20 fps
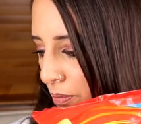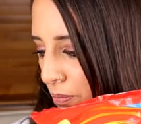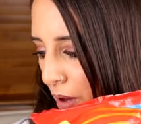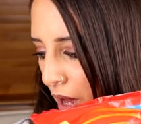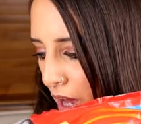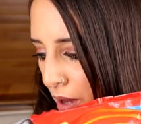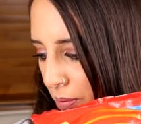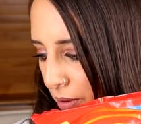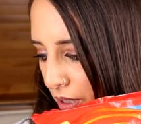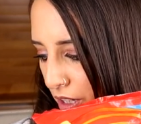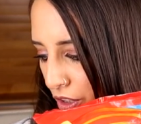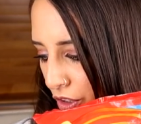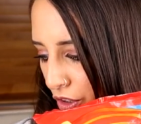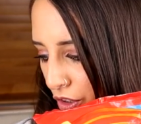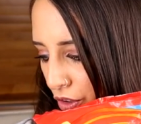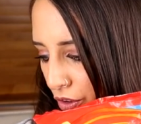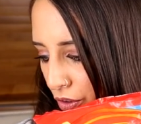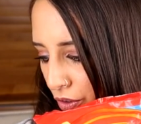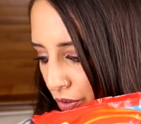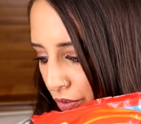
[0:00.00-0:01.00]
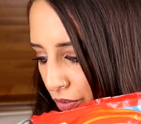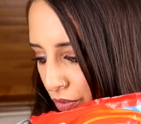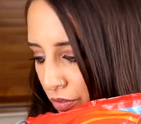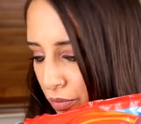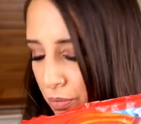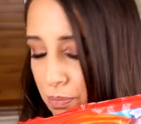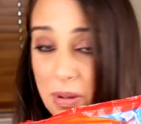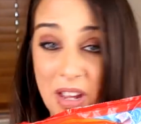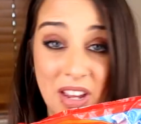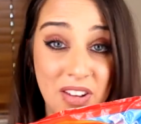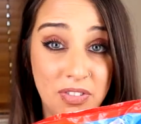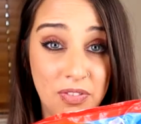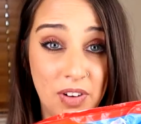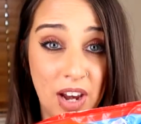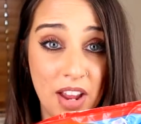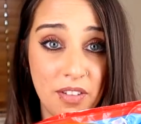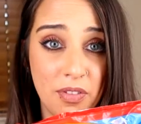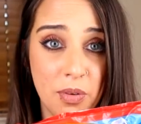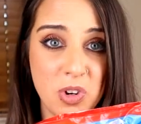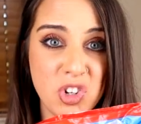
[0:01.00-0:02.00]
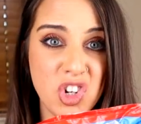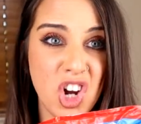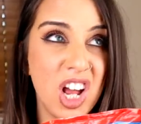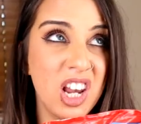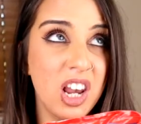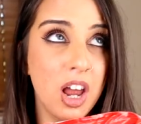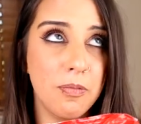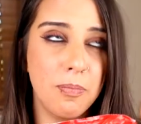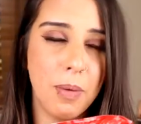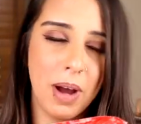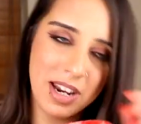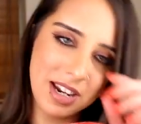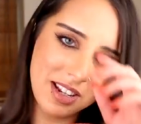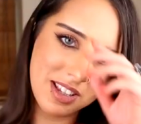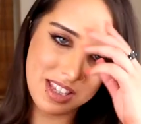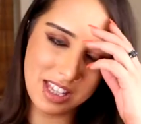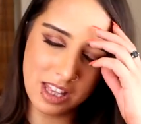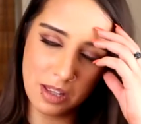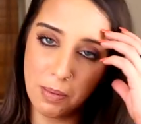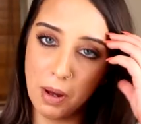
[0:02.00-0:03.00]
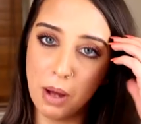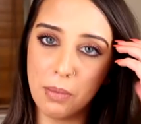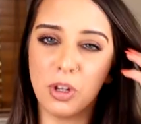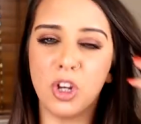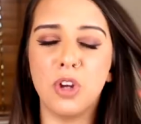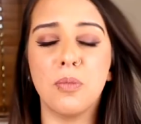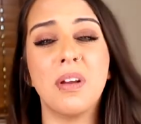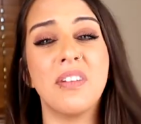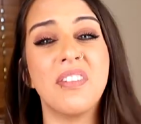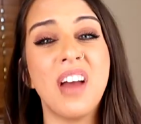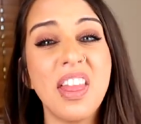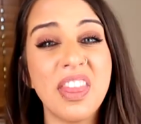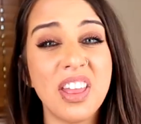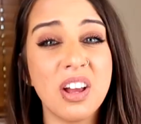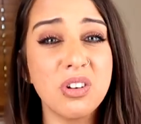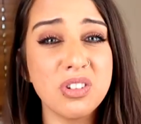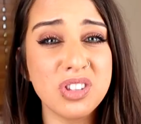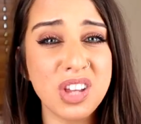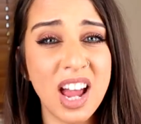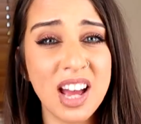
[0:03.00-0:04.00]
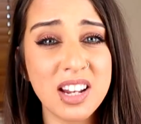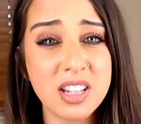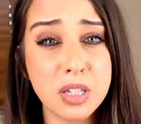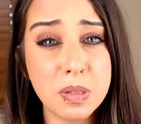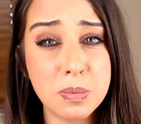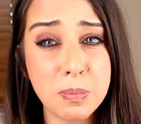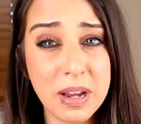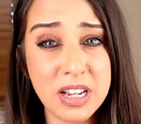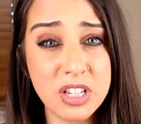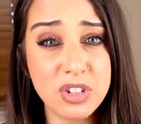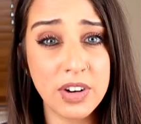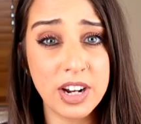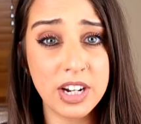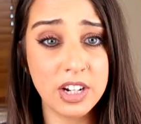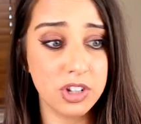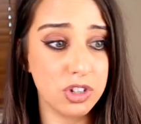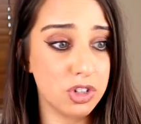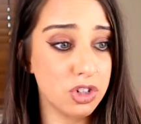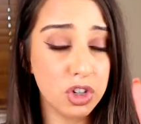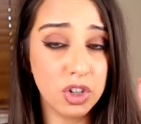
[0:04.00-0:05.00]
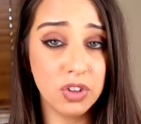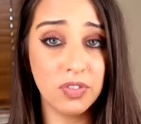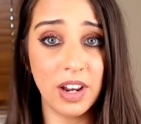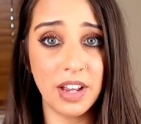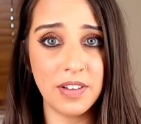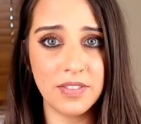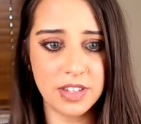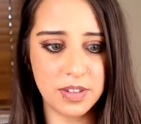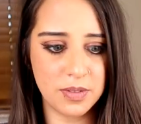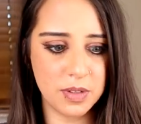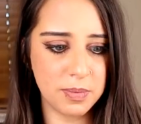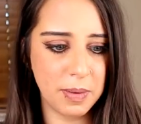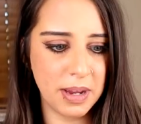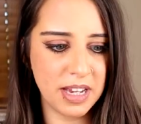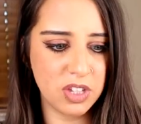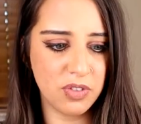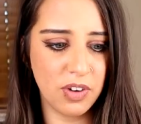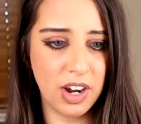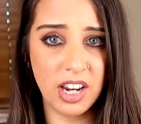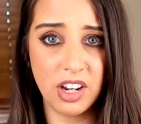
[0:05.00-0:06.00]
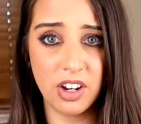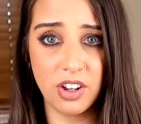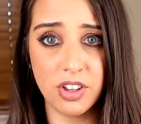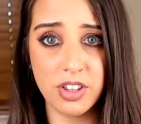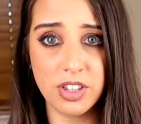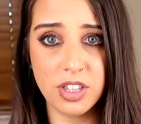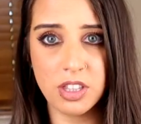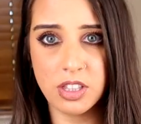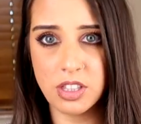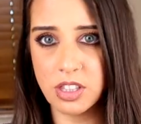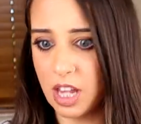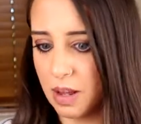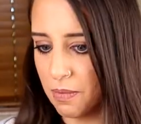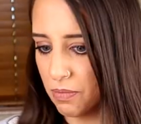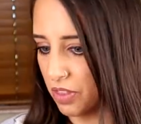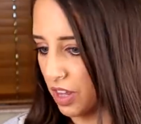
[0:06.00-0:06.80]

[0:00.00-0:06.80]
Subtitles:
barbecue beef flavor, which I love, but I didn't see the barbecue beef. And they also had Space Raiders, two flavors of Space Raiders, same